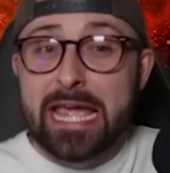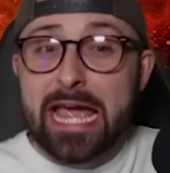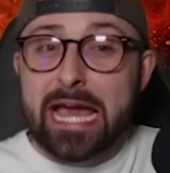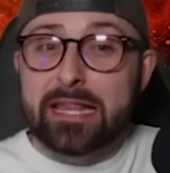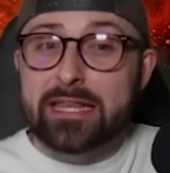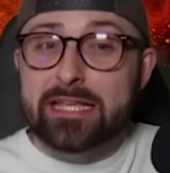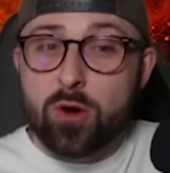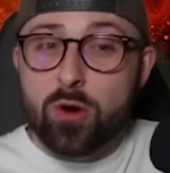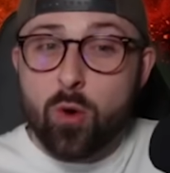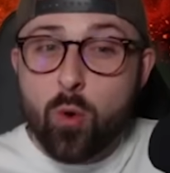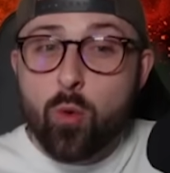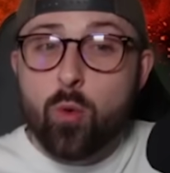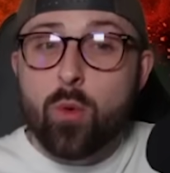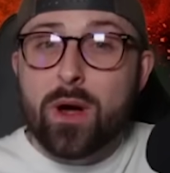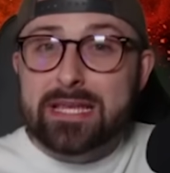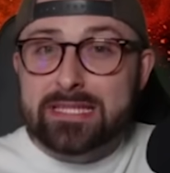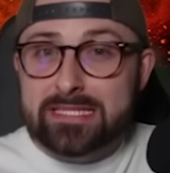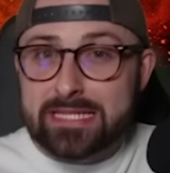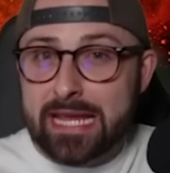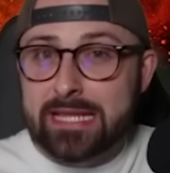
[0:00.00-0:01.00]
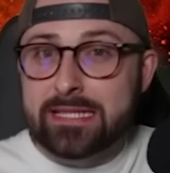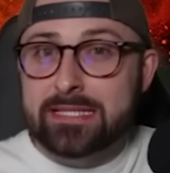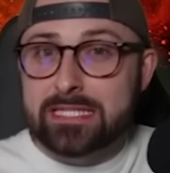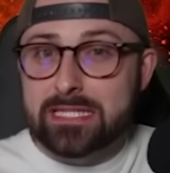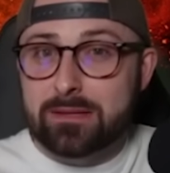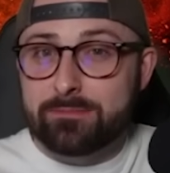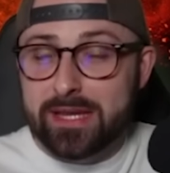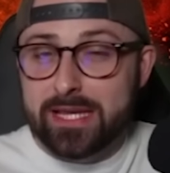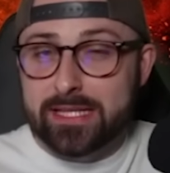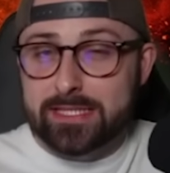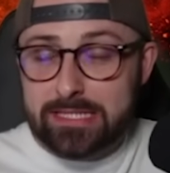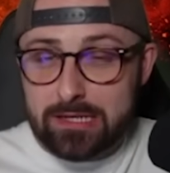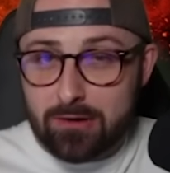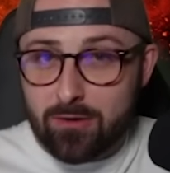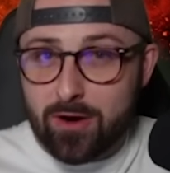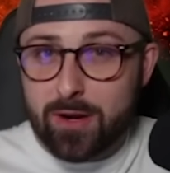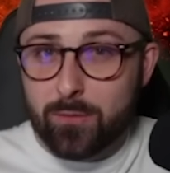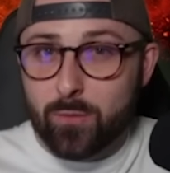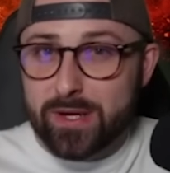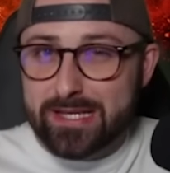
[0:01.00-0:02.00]
And there's always tends to be a
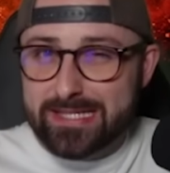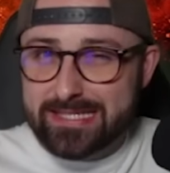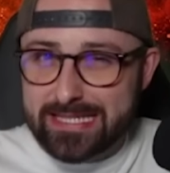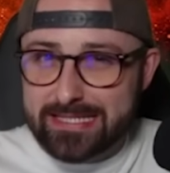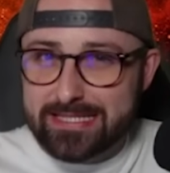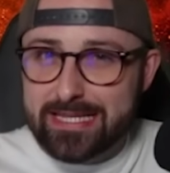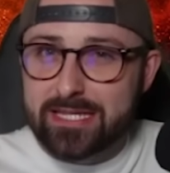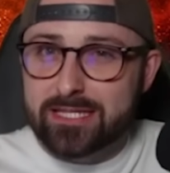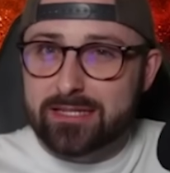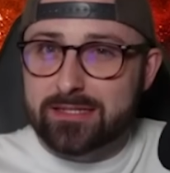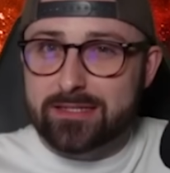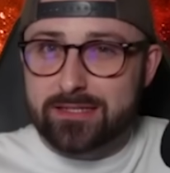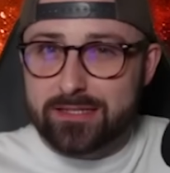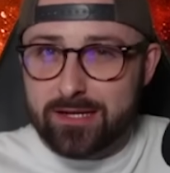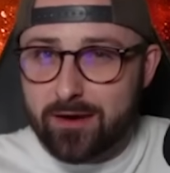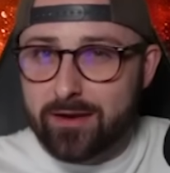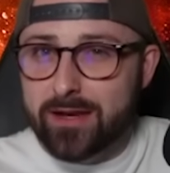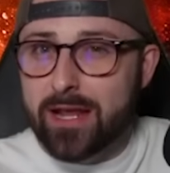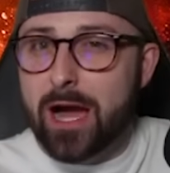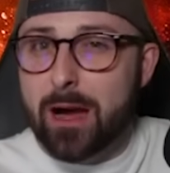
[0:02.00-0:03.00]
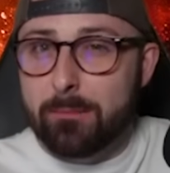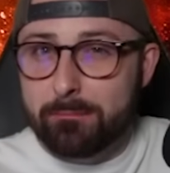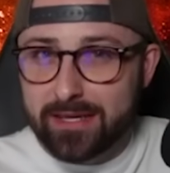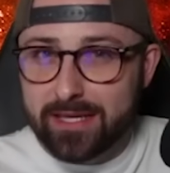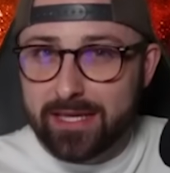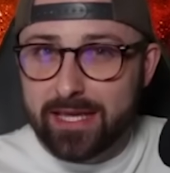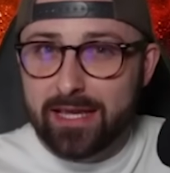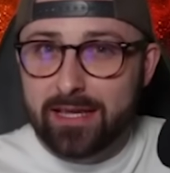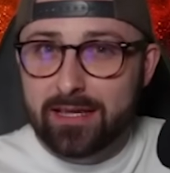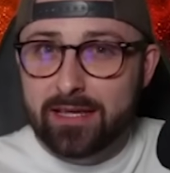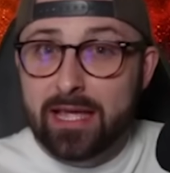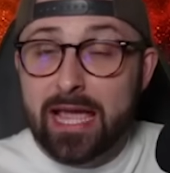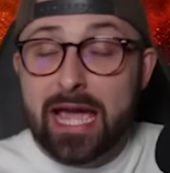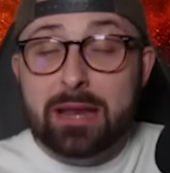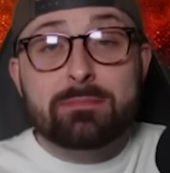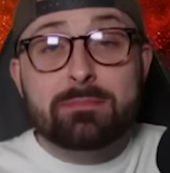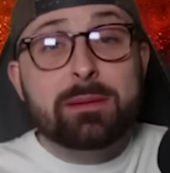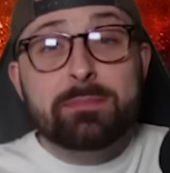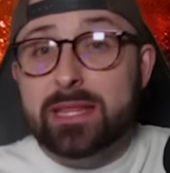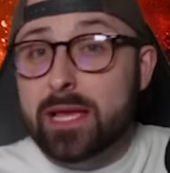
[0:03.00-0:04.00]
time where City just turn it up a gear.
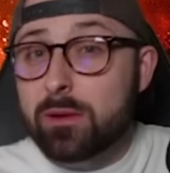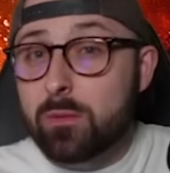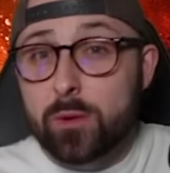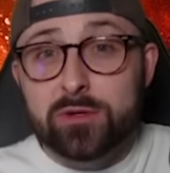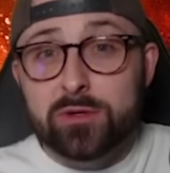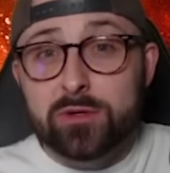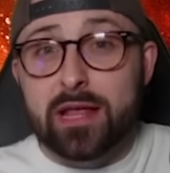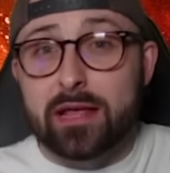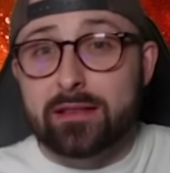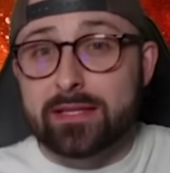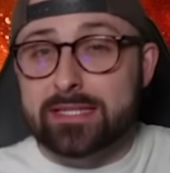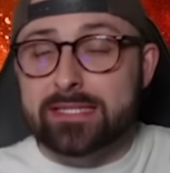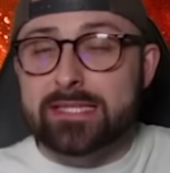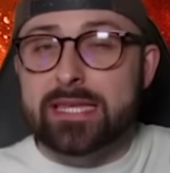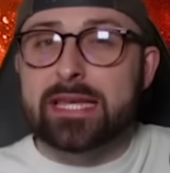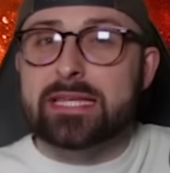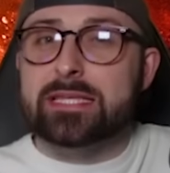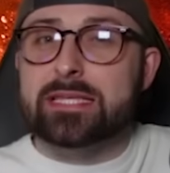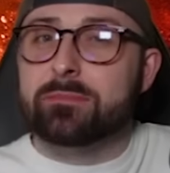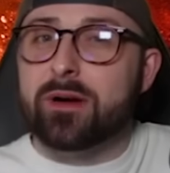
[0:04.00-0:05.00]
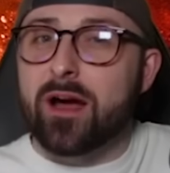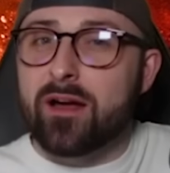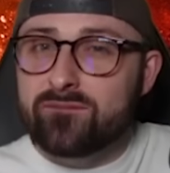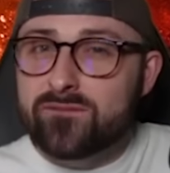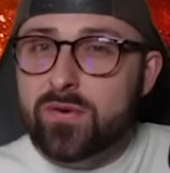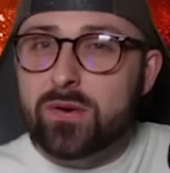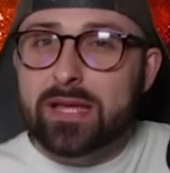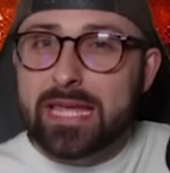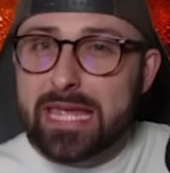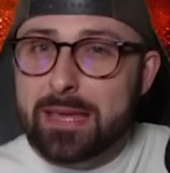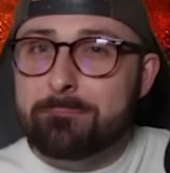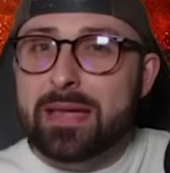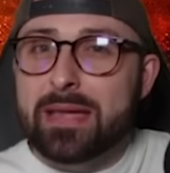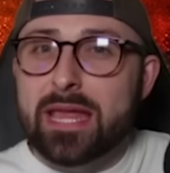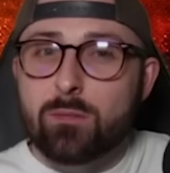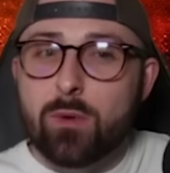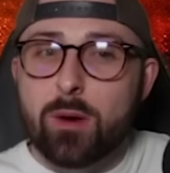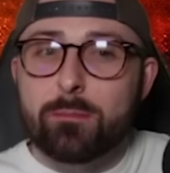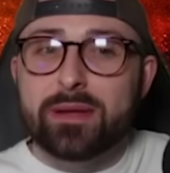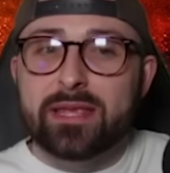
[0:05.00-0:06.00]
And maybe they won't do that this season, but I feel like it
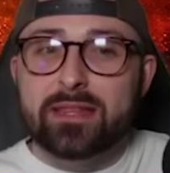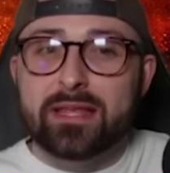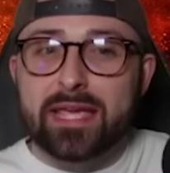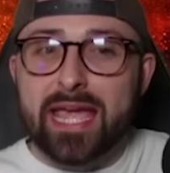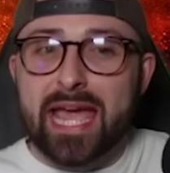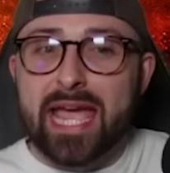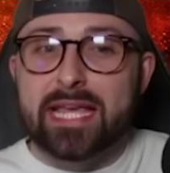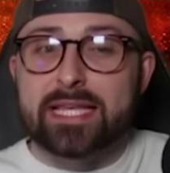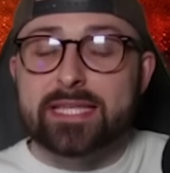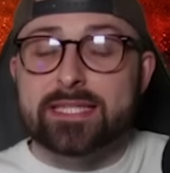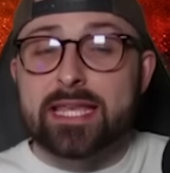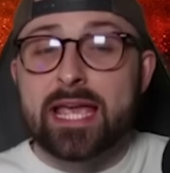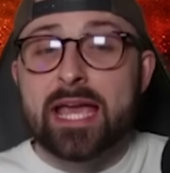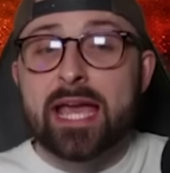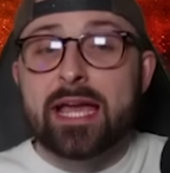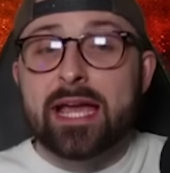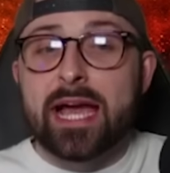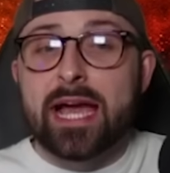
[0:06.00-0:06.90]
may well be the case.